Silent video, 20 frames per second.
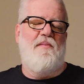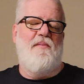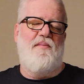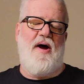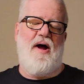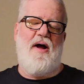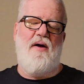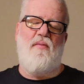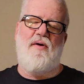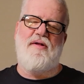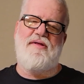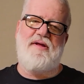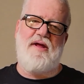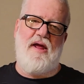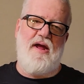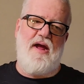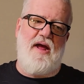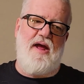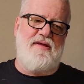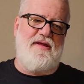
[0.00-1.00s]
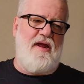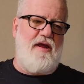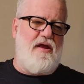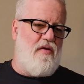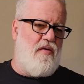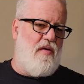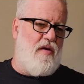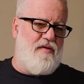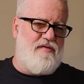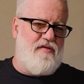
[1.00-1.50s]
but once again, guys, thank
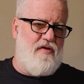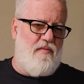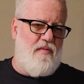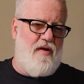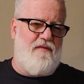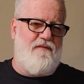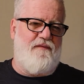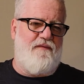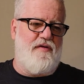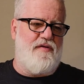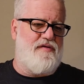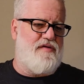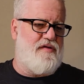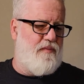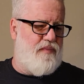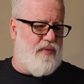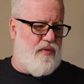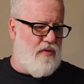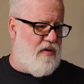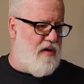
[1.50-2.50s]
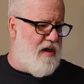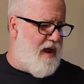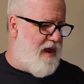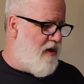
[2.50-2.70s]
you all so much for your support.